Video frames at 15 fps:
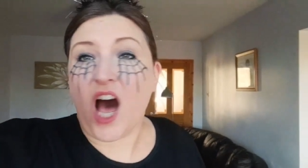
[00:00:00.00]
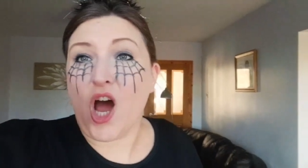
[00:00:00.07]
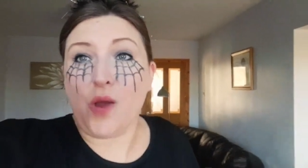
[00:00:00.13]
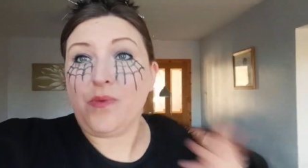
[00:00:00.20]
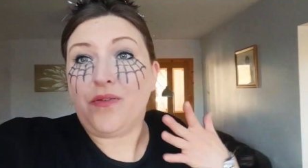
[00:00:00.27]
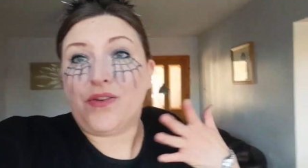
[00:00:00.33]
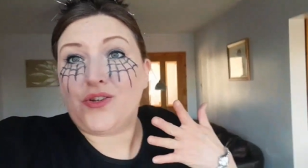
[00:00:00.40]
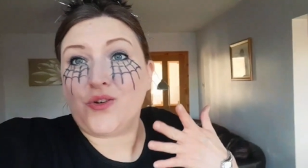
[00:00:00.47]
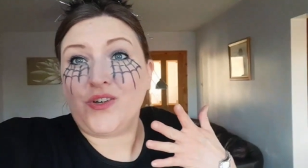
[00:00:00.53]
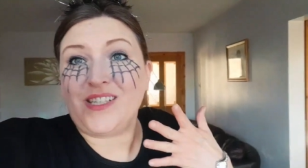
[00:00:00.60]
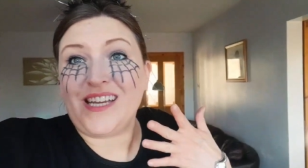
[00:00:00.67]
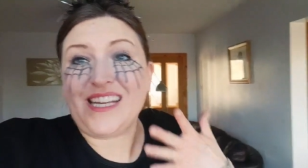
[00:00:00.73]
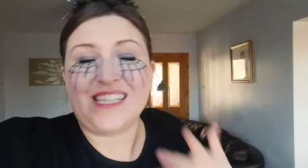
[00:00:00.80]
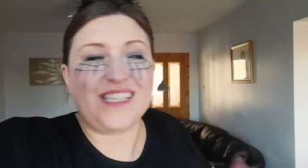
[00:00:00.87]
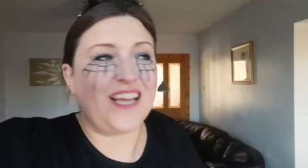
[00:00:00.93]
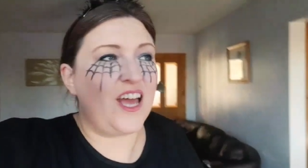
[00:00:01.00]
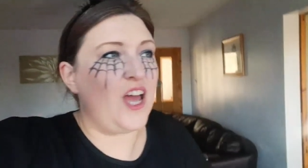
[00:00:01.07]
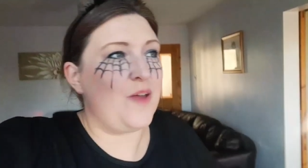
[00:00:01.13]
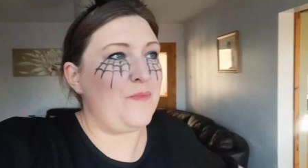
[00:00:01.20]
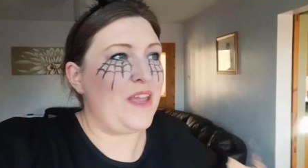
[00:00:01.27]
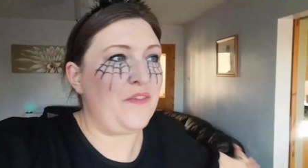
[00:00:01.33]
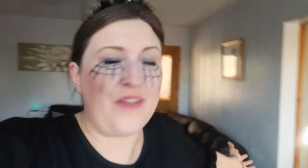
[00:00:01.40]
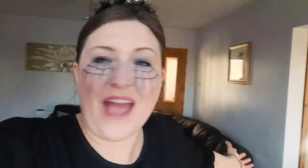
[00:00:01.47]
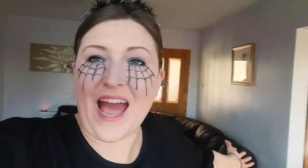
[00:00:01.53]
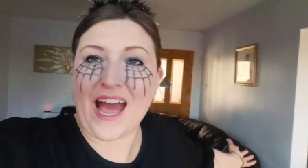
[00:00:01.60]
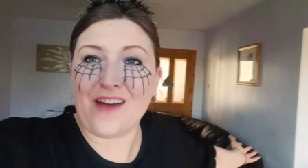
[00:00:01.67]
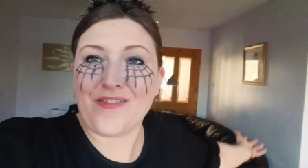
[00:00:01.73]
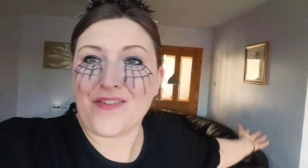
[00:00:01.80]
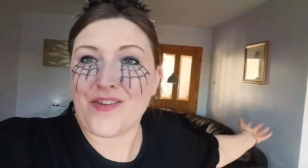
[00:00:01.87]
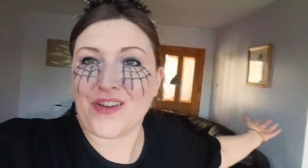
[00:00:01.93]
I hope you've enjoyed it. Um, if you
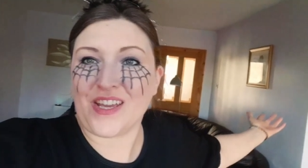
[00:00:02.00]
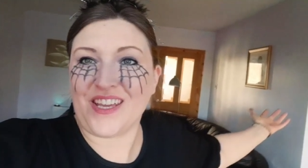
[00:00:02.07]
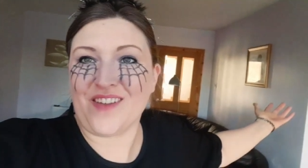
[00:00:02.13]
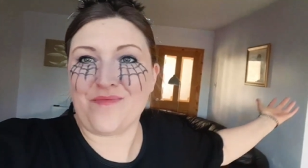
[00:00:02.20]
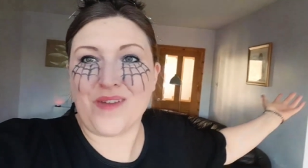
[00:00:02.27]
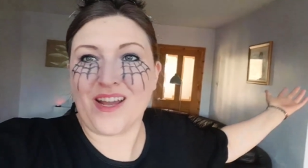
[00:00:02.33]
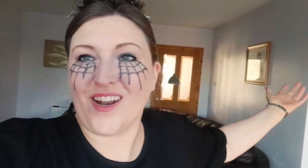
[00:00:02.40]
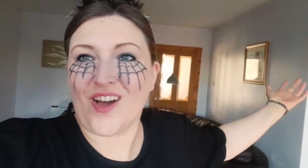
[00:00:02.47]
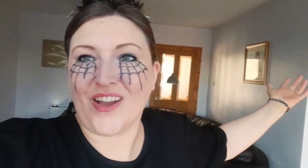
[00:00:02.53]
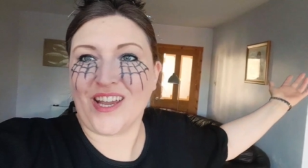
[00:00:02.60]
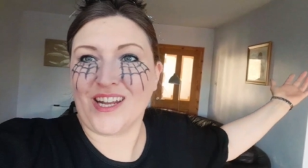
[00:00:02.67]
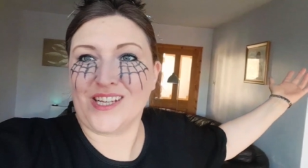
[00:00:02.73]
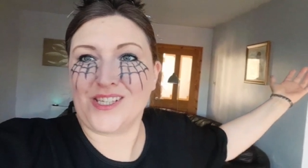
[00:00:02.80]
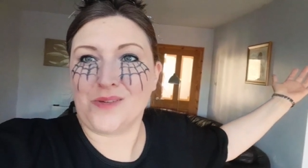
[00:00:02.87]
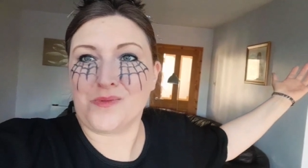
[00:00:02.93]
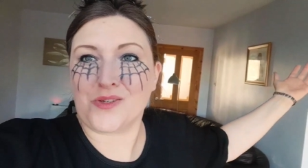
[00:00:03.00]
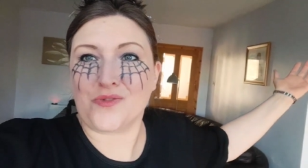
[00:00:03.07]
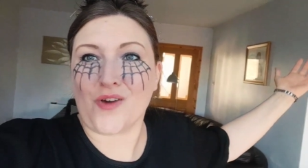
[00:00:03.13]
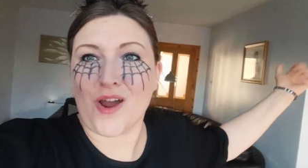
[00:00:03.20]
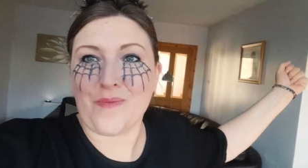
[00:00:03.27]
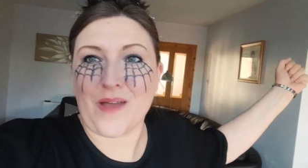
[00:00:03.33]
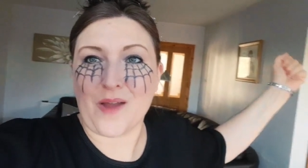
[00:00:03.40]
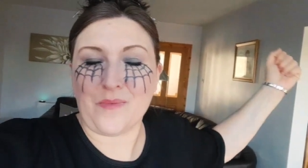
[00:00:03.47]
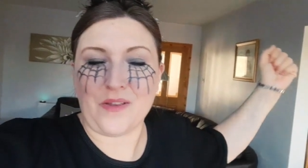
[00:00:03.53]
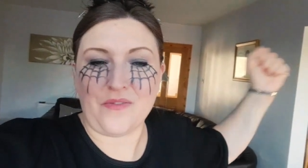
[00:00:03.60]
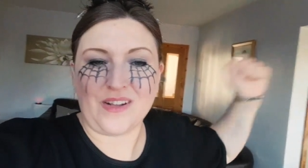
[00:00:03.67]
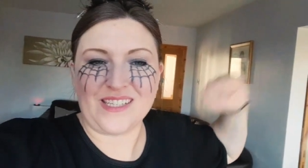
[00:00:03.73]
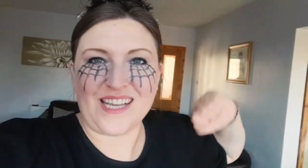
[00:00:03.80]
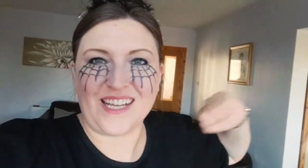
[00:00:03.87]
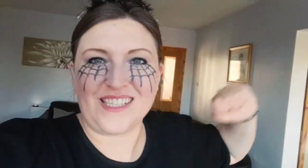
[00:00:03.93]
have, if you could give me a like and a subscribe, that would be
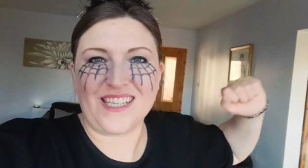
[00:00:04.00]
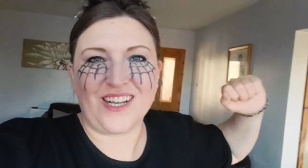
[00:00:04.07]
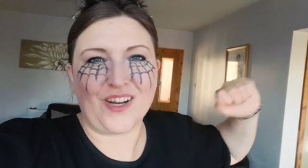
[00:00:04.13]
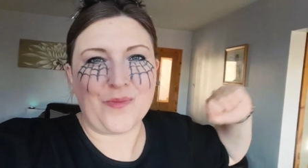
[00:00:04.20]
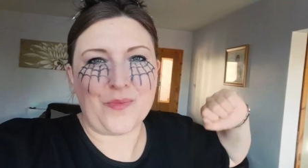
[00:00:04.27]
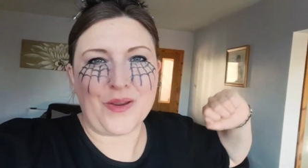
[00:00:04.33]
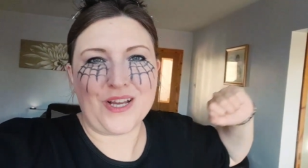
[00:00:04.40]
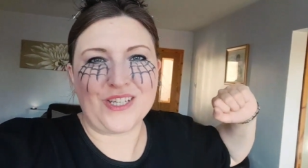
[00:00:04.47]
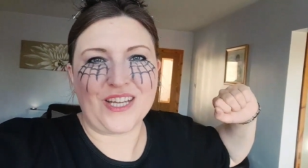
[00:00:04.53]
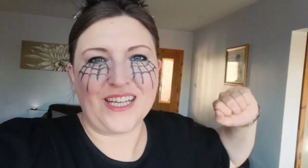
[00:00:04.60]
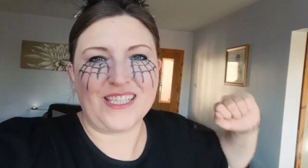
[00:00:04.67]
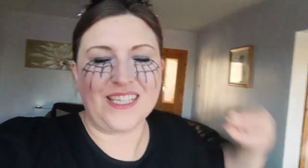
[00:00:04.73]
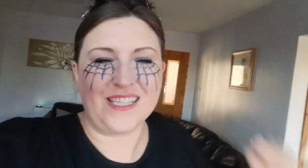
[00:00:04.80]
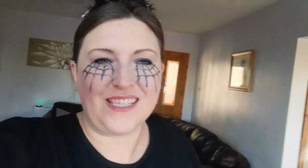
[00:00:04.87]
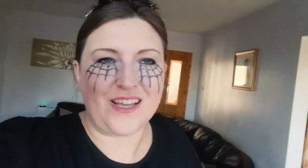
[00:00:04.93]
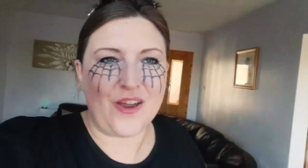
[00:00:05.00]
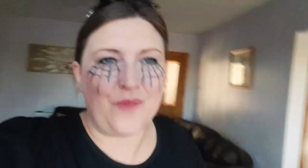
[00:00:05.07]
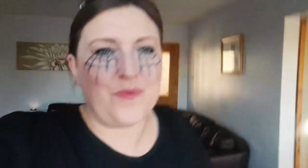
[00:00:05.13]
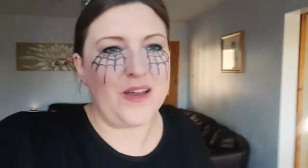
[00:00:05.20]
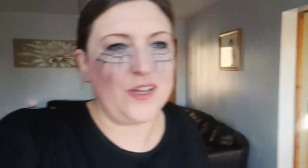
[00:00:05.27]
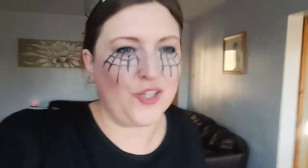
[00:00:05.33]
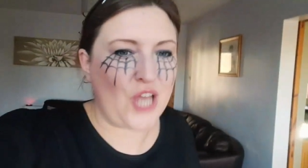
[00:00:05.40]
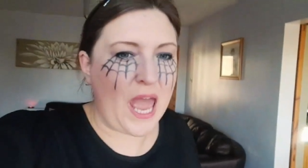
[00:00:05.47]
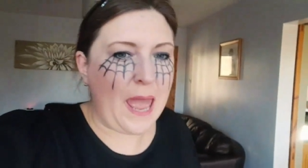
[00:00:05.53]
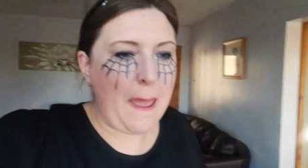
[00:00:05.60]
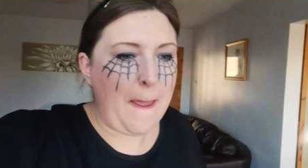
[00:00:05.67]
fantastic. I'd appreciate it so much.